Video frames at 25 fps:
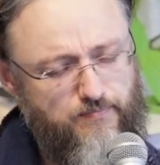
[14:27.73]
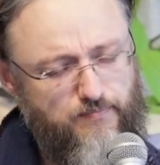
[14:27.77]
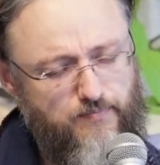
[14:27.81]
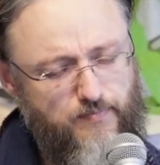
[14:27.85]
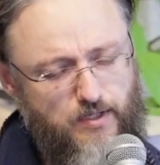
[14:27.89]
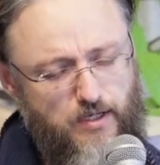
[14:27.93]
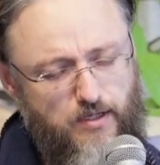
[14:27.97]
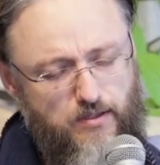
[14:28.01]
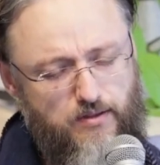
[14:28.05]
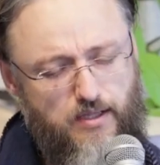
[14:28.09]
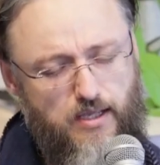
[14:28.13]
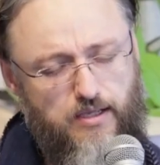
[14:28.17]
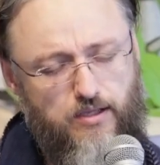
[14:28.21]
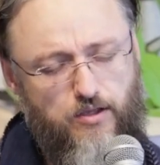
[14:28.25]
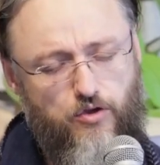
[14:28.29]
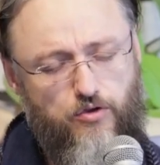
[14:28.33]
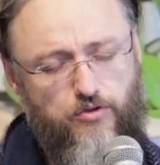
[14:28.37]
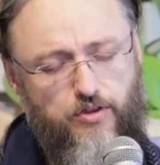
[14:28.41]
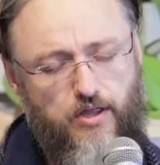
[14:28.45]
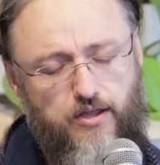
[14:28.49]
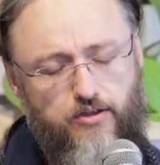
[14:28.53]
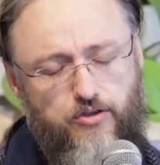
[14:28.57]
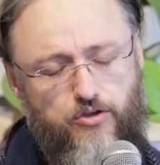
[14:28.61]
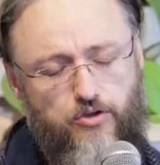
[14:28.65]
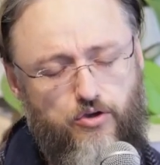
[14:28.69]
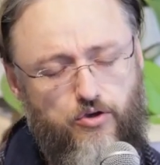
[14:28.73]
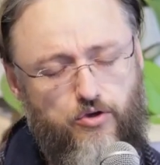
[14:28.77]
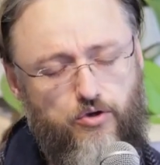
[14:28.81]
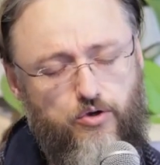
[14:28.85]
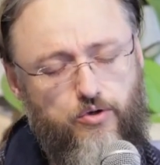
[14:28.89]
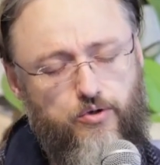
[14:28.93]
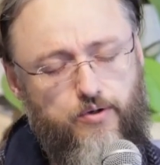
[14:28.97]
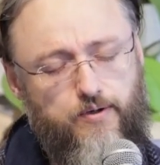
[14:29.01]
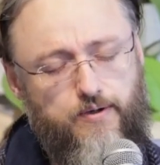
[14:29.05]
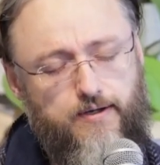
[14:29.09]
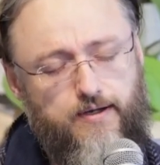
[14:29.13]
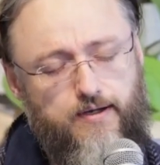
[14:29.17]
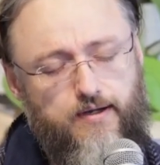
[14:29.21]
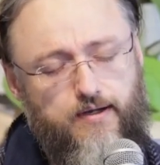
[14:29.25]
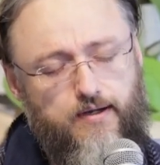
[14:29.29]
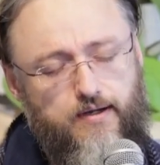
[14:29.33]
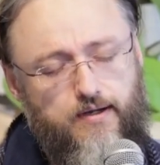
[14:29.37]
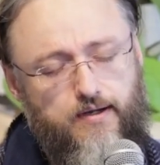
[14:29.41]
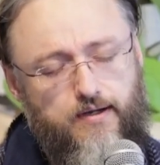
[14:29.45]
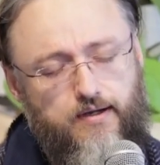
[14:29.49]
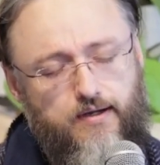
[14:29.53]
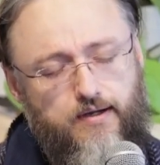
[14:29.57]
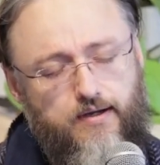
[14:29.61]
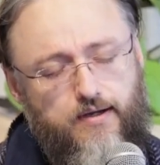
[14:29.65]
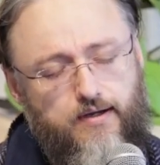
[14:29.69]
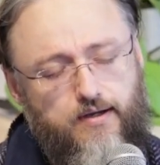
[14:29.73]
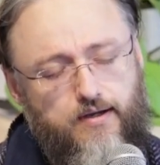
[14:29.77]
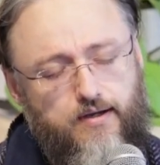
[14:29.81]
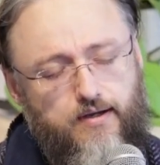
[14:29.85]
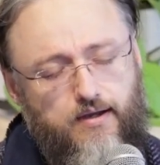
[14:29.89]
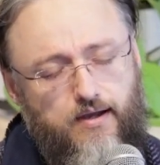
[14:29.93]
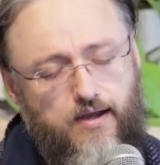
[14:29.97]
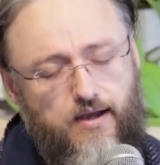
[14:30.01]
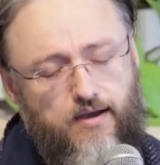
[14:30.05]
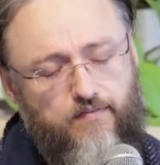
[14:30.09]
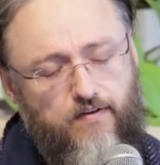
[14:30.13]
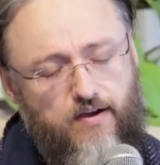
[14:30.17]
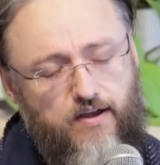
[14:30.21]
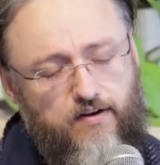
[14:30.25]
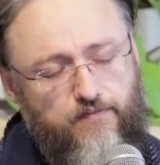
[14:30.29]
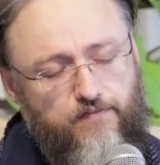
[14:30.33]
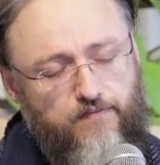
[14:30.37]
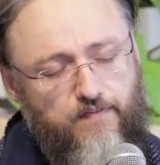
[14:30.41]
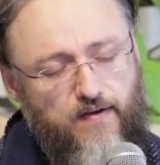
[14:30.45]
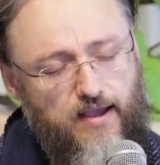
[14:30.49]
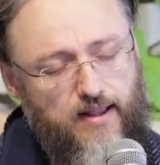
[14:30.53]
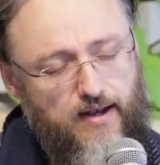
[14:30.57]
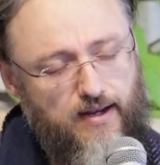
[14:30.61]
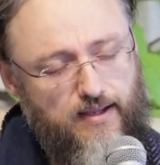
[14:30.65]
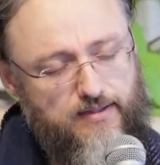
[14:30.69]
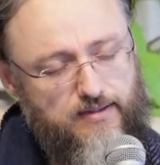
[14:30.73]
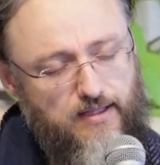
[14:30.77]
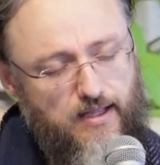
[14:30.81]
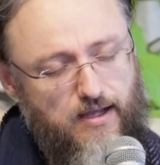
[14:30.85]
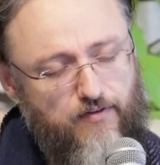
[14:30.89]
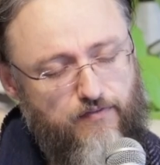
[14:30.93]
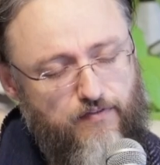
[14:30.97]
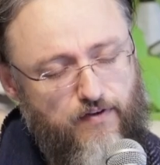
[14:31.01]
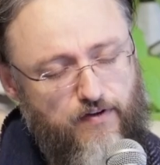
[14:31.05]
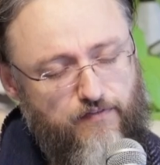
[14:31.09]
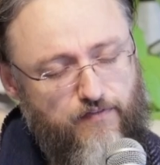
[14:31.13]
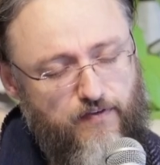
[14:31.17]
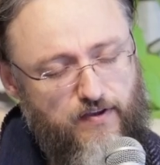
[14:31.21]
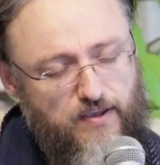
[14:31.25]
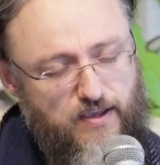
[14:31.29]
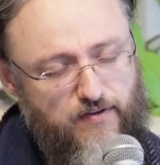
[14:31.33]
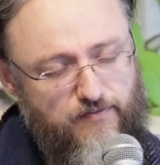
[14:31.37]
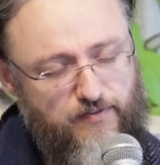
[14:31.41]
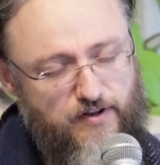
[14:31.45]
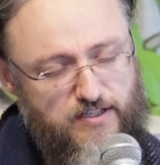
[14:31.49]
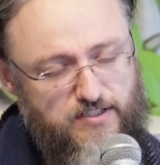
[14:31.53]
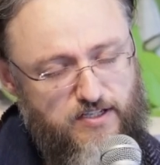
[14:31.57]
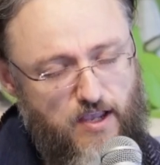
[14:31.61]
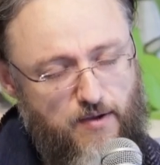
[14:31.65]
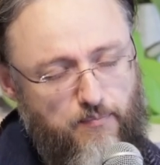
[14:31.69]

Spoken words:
I thank you that you have unfailing love and forgiveness.